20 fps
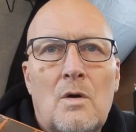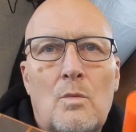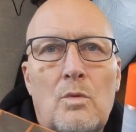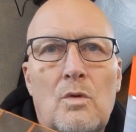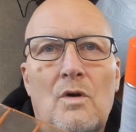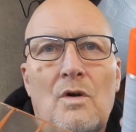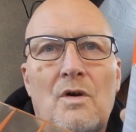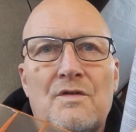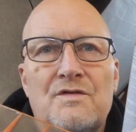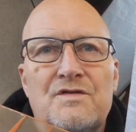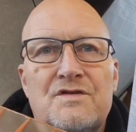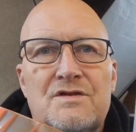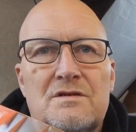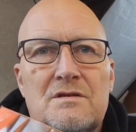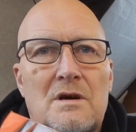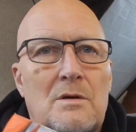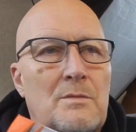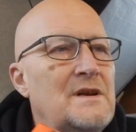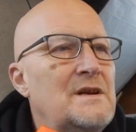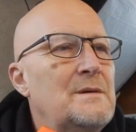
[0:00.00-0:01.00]
was
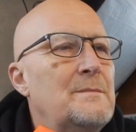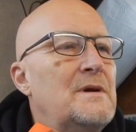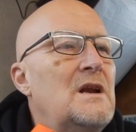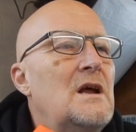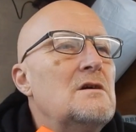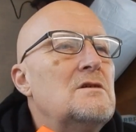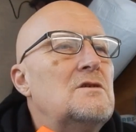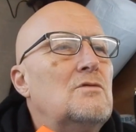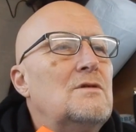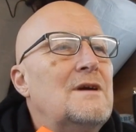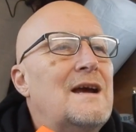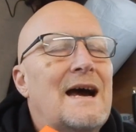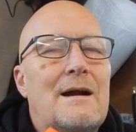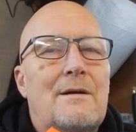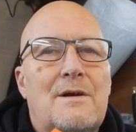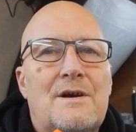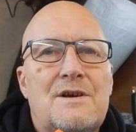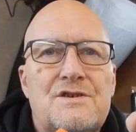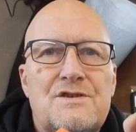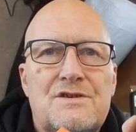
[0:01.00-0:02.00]
I went to my local
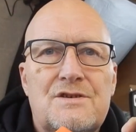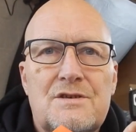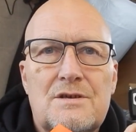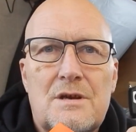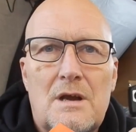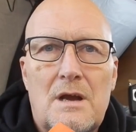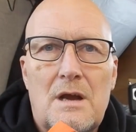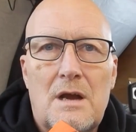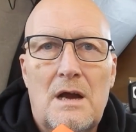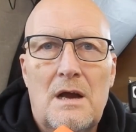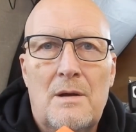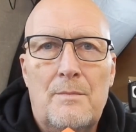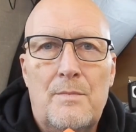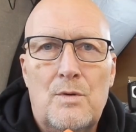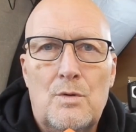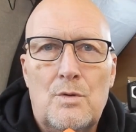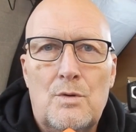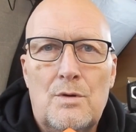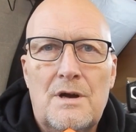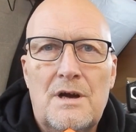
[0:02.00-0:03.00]
garage and
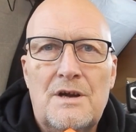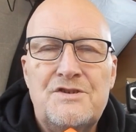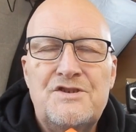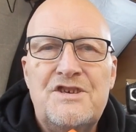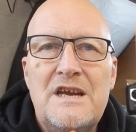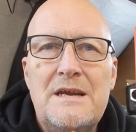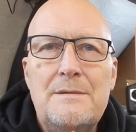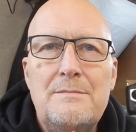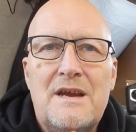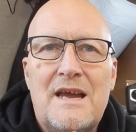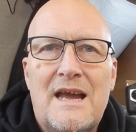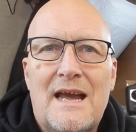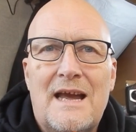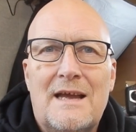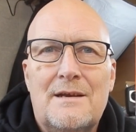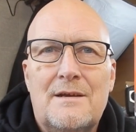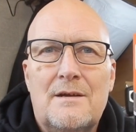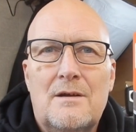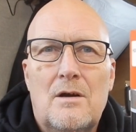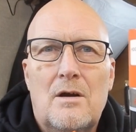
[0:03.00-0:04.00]
bought a cheap
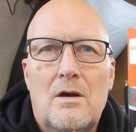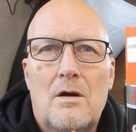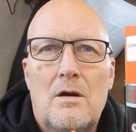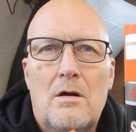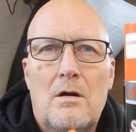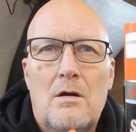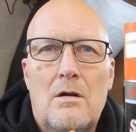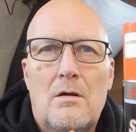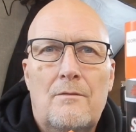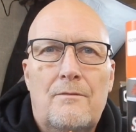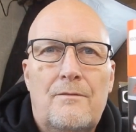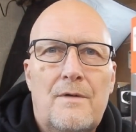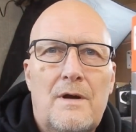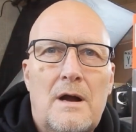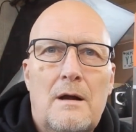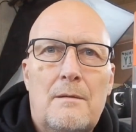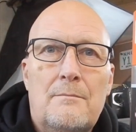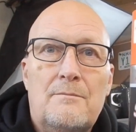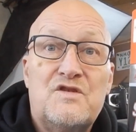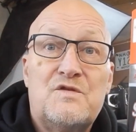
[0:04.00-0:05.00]
can of
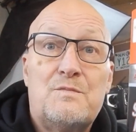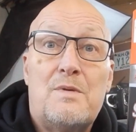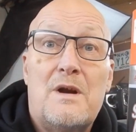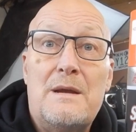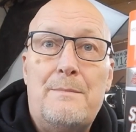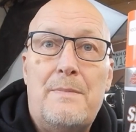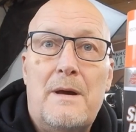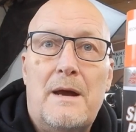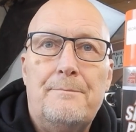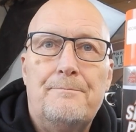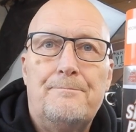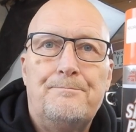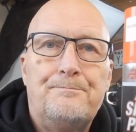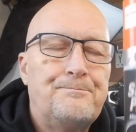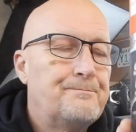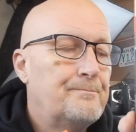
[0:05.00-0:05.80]
spray paint.